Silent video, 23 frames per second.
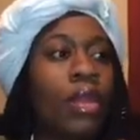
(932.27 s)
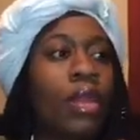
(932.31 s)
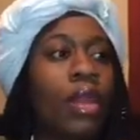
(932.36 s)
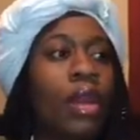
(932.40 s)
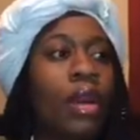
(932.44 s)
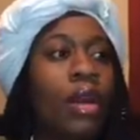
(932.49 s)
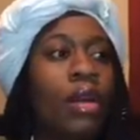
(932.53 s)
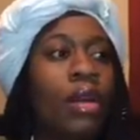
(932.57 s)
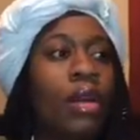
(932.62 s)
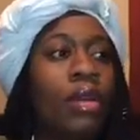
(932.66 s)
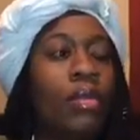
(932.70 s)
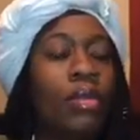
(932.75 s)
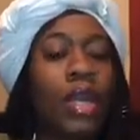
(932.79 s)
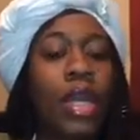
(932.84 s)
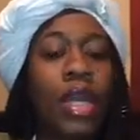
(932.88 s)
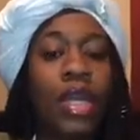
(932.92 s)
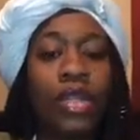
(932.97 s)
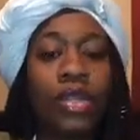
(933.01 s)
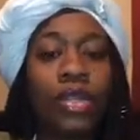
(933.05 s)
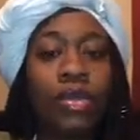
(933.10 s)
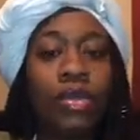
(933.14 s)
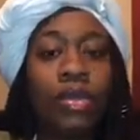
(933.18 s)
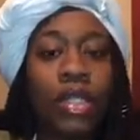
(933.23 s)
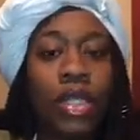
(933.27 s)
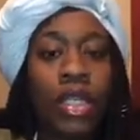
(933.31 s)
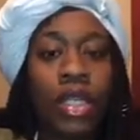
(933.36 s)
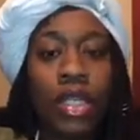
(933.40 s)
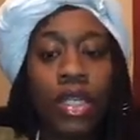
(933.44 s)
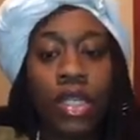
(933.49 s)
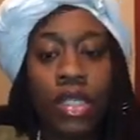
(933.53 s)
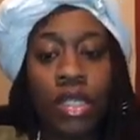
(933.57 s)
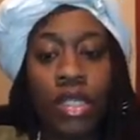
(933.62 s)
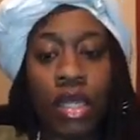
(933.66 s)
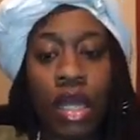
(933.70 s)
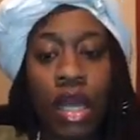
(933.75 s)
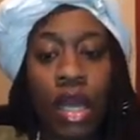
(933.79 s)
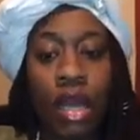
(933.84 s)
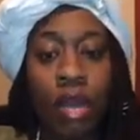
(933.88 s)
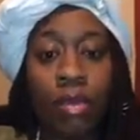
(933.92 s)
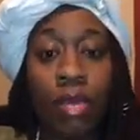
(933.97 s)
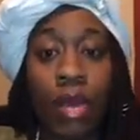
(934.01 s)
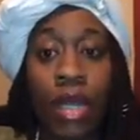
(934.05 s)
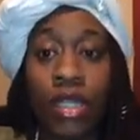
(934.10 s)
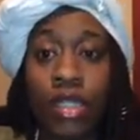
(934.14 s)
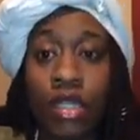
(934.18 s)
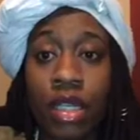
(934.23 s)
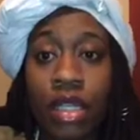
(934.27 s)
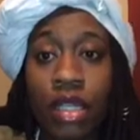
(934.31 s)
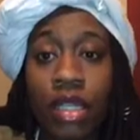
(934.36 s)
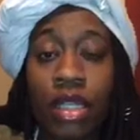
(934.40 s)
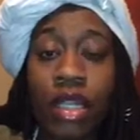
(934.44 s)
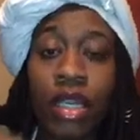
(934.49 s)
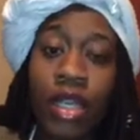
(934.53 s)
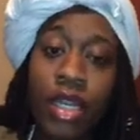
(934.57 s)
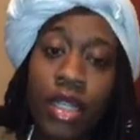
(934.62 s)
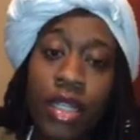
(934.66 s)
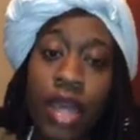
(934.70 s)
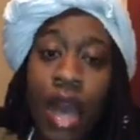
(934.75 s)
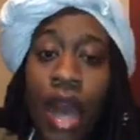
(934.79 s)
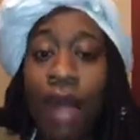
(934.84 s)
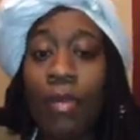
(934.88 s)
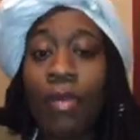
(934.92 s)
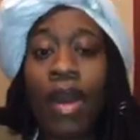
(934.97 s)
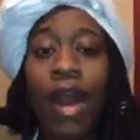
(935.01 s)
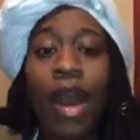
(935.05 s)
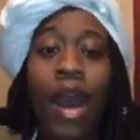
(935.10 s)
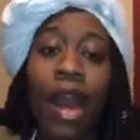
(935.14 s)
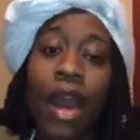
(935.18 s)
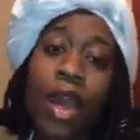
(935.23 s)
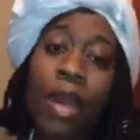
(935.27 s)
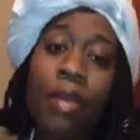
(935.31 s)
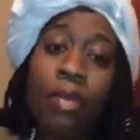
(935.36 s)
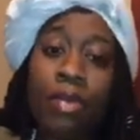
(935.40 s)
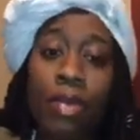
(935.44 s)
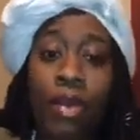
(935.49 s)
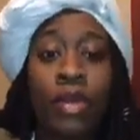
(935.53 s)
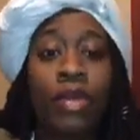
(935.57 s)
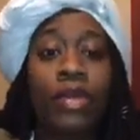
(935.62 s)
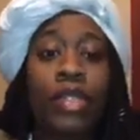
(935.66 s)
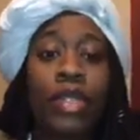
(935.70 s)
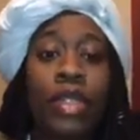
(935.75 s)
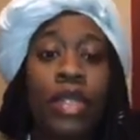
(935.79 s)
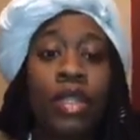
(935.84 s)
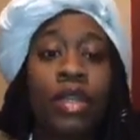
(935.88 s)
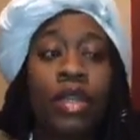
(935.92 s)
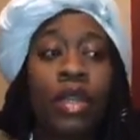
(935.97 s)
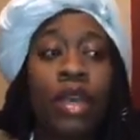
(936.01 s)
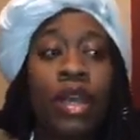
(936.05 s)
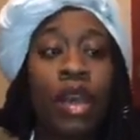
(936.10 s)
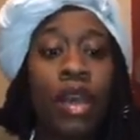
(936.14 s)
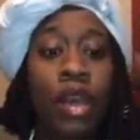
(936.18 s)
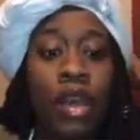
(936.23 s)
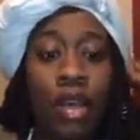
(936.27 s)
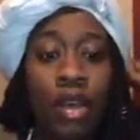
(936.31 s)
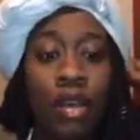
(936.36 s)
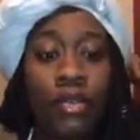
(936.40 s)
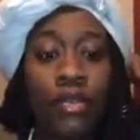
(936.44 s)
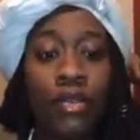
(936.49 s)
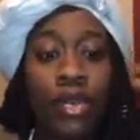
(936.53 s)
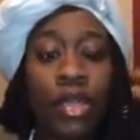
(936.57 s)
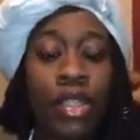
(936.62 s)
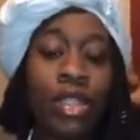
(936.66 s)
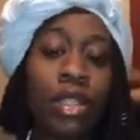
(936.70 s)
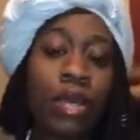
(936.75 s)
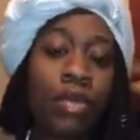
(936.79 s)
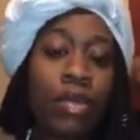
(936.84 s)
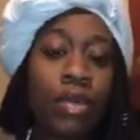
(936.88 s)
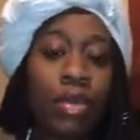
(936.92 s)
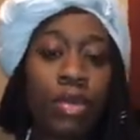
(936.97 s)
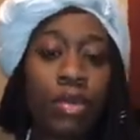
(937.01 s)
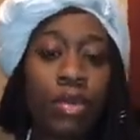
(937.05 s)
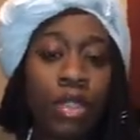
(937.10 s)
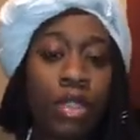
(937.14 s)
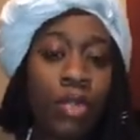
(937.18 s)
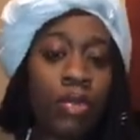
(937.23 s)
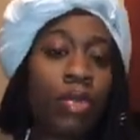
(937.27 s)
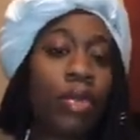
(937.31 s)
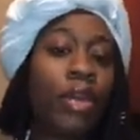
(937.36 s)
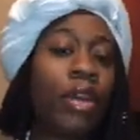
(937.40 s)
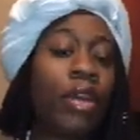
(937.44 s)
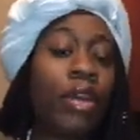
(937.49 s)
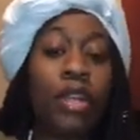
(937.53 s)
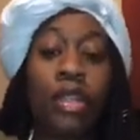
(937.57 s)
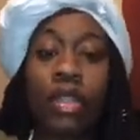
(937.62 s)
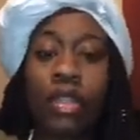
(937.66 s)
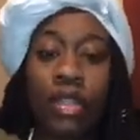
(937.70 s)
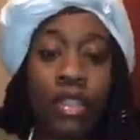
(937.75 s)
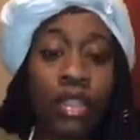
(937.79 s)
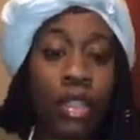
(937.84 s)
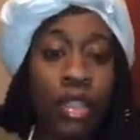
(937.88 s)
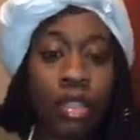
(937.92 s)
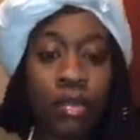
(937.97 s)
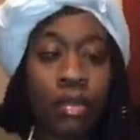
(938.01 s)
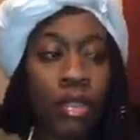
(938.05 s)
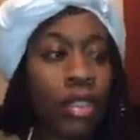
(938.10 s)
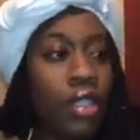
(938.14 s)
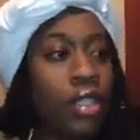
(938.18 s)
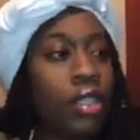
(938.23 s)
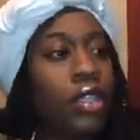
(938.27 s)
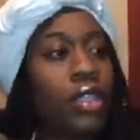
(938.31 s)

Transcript: um, a doula is a basically it, I'm a hype person for someone who is pregnant, literally.